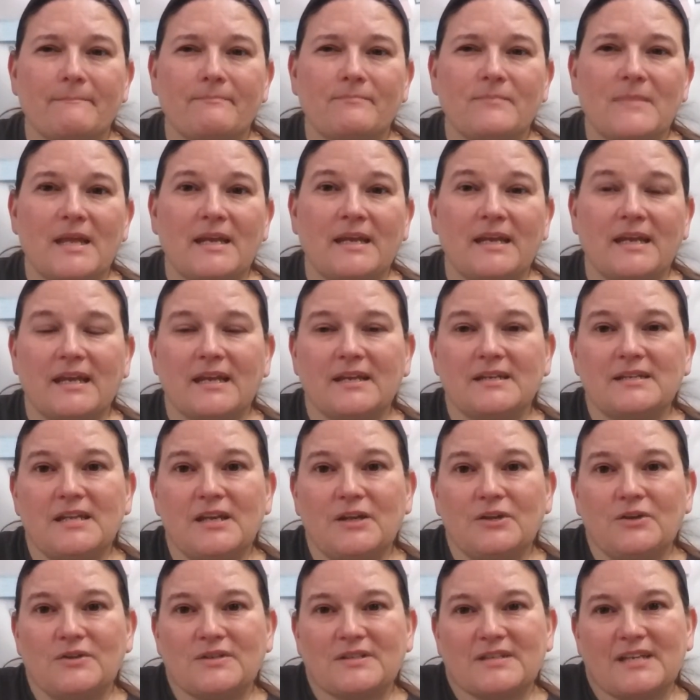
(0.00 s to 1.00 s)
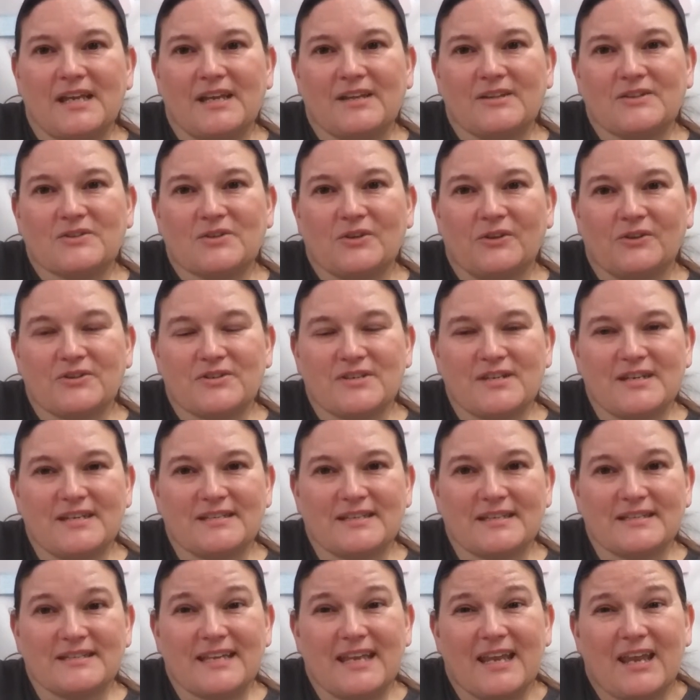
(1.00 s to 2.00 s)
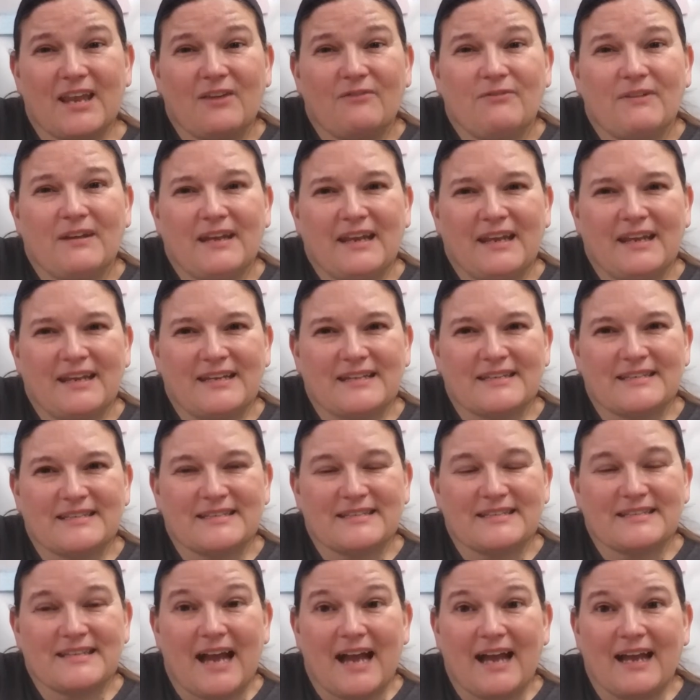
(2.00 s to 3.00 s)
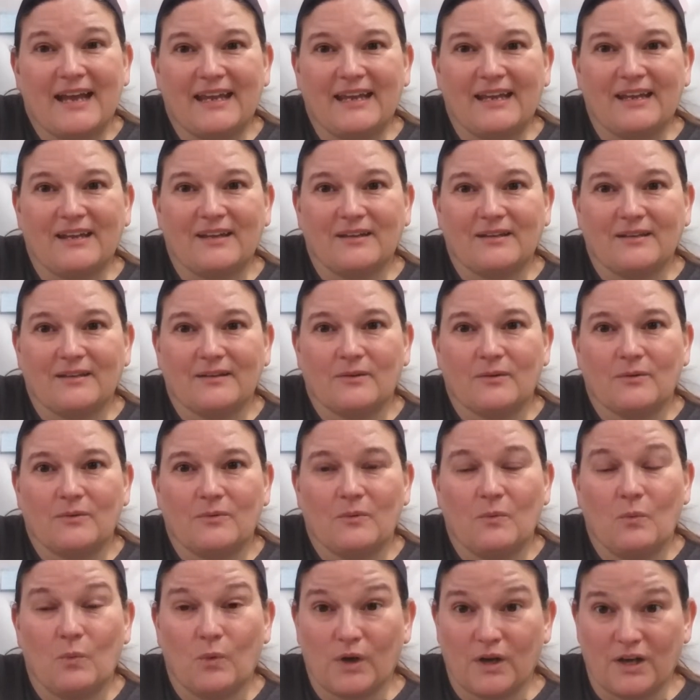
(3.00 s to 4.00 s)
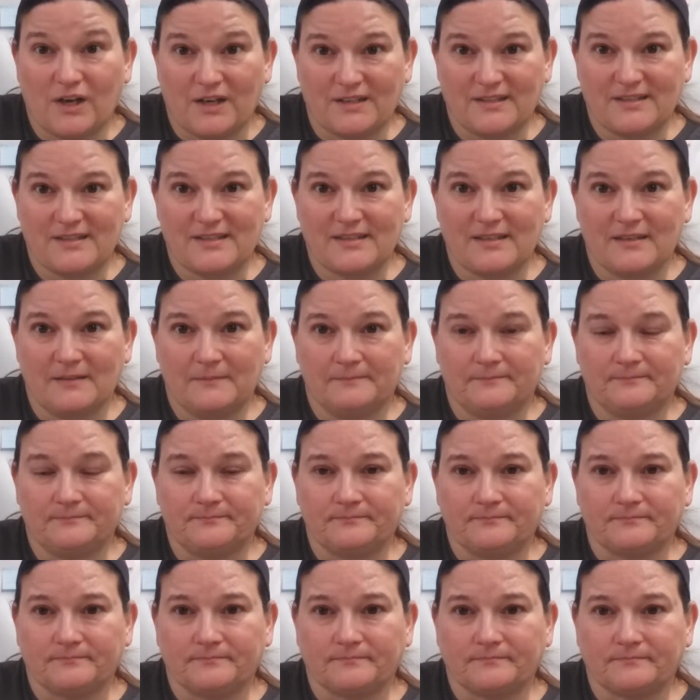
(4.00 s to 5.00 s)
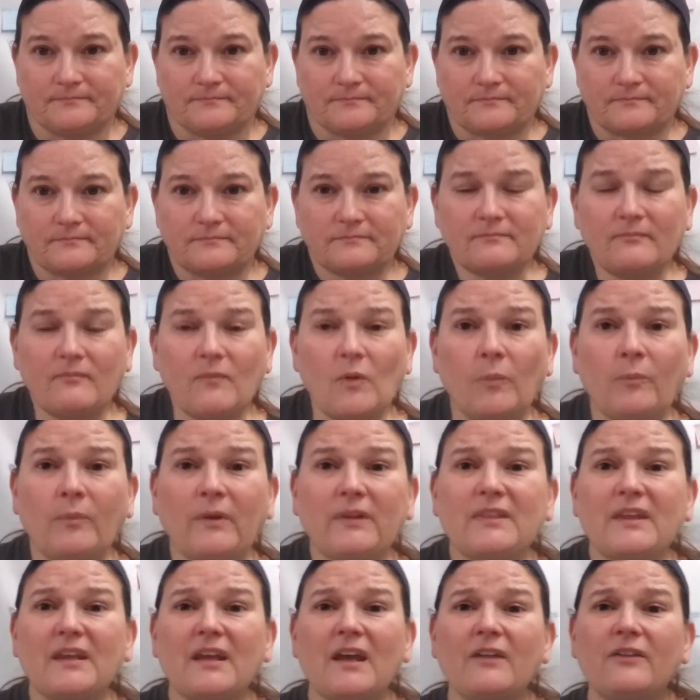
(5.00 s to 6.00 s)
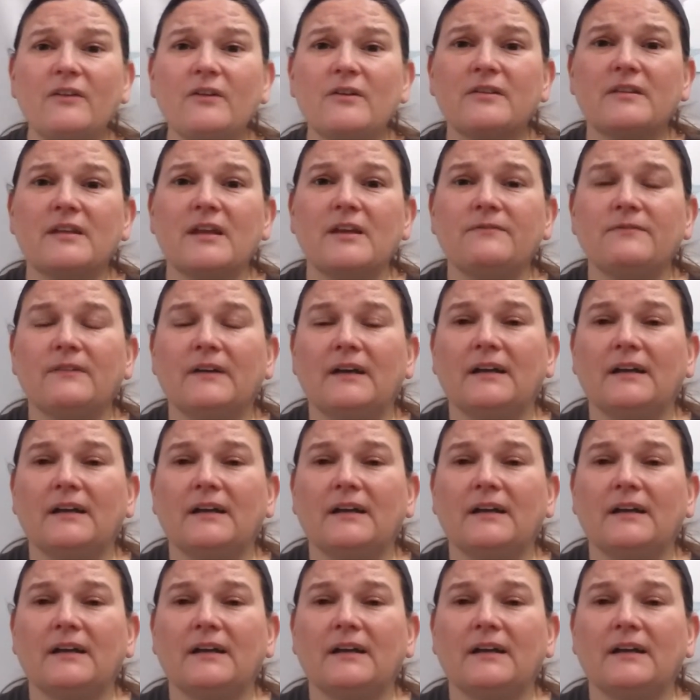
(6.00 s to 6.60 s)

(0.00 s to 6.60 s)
And he continues to insult Jesus, even in his dying words. But the other thief,